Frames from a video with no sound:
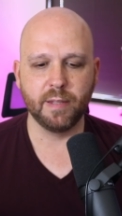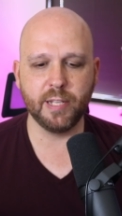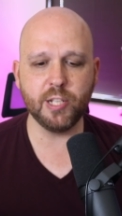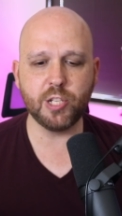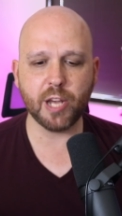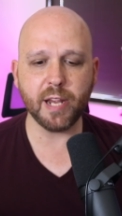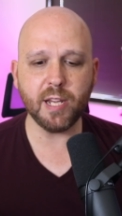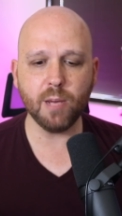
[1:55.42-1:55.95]

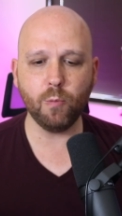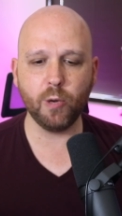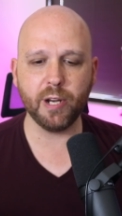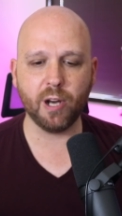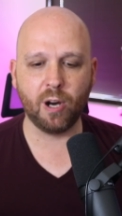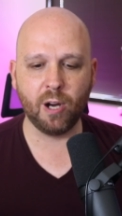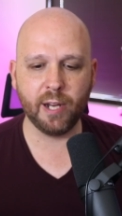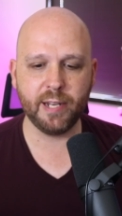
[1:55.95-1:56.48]
"Then Jacob
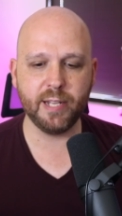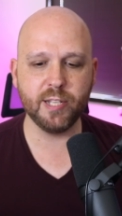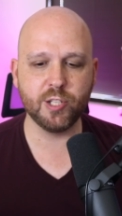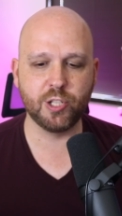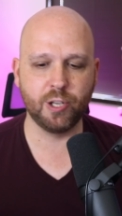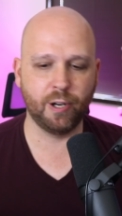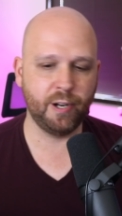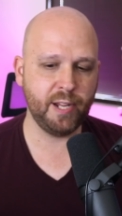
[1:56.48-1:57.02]
went on
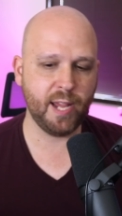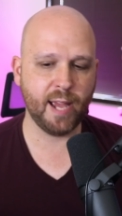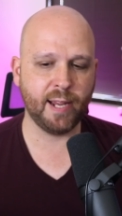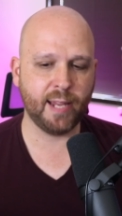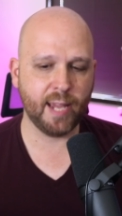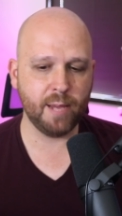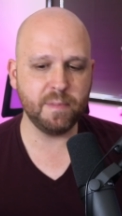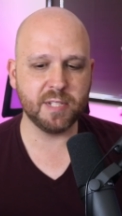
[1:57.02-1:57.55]
his journey
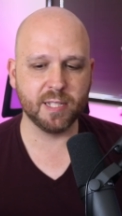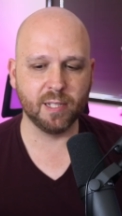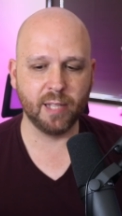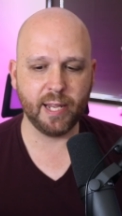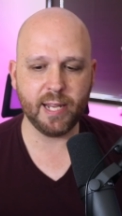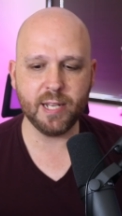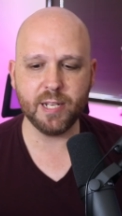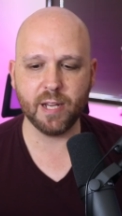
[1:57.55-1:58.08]
and came to the
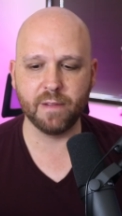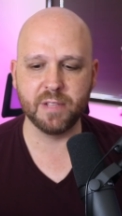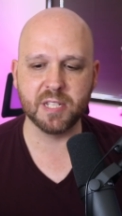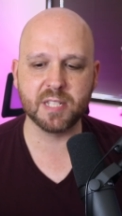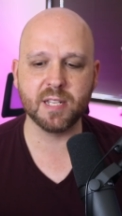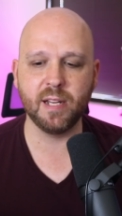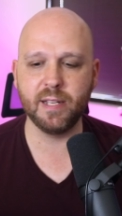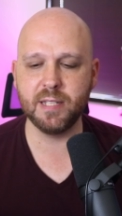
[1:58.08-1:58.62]
land of the
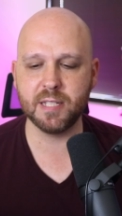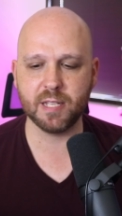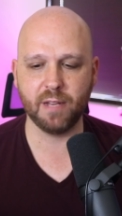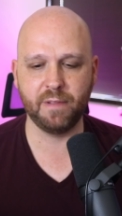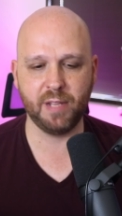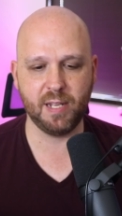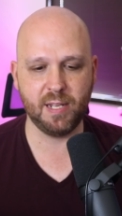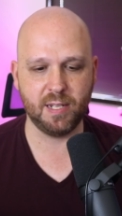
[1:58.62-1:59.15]
sons
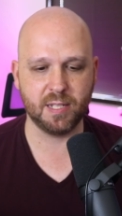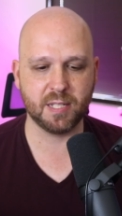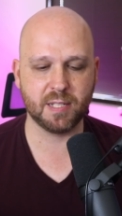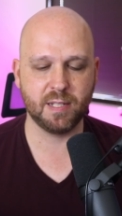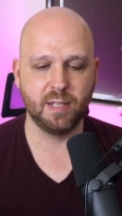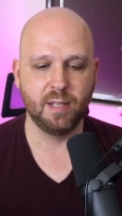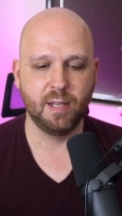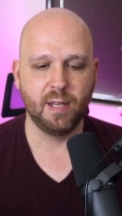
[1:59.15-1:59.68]
of the
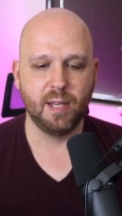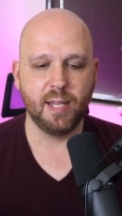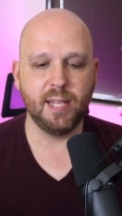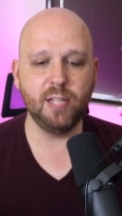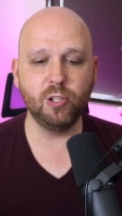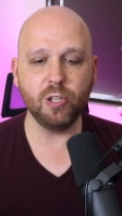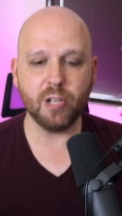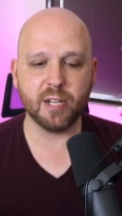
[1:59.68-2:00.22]
east.
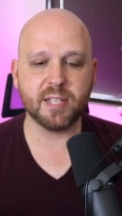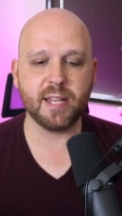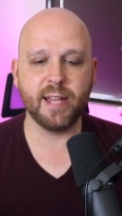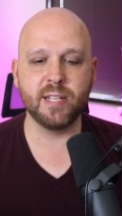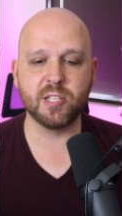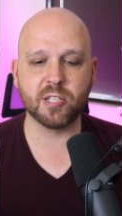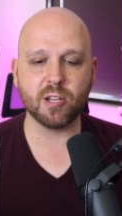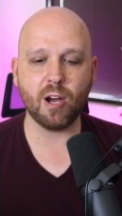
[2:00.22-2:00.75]
He looked
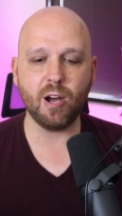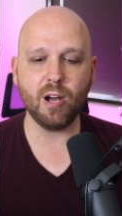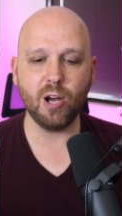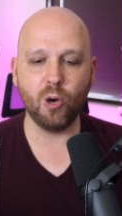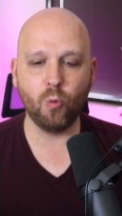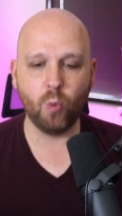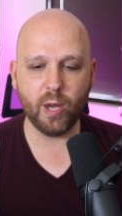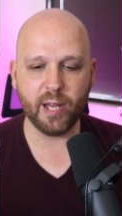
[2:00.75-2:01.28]
and saw
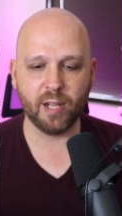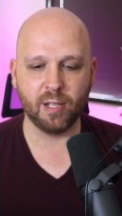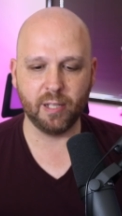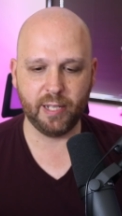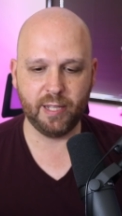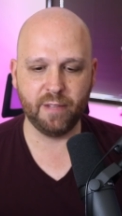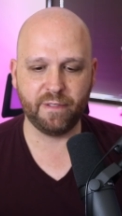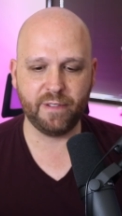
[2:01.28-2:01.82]
a well
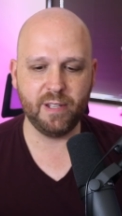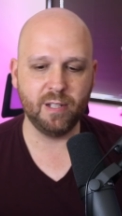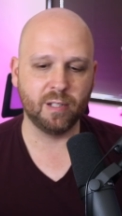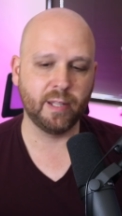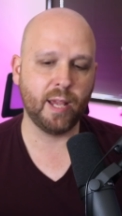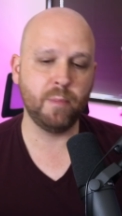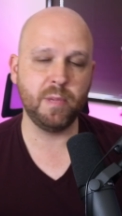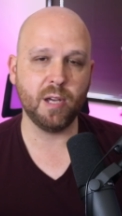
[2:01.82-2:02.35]
in the
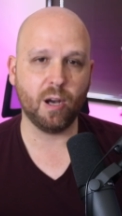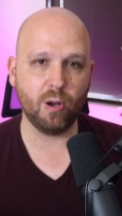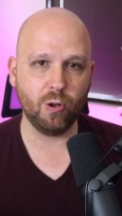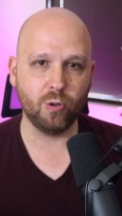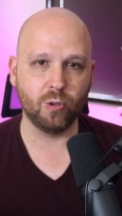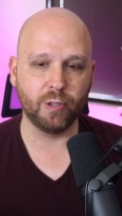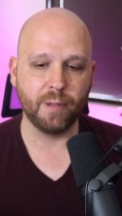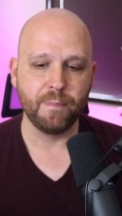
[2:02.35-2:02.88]
field, and
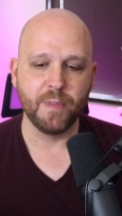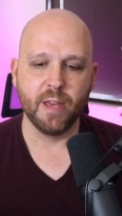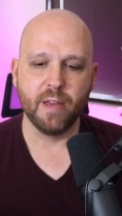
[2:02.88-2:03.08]
behold,